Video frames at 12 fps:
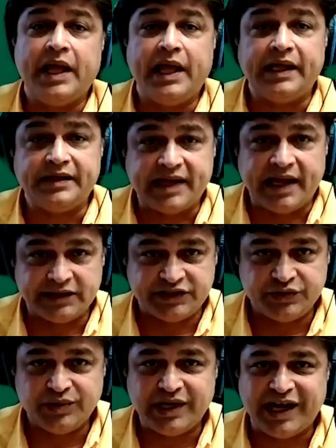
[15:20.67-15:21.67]
and tiles
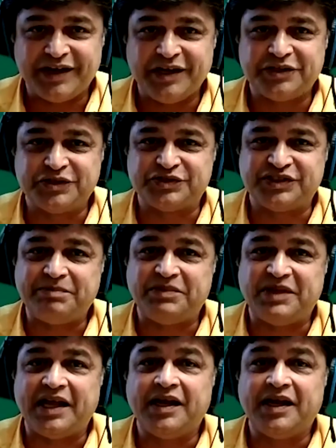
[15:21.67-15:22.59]
do not intercept that.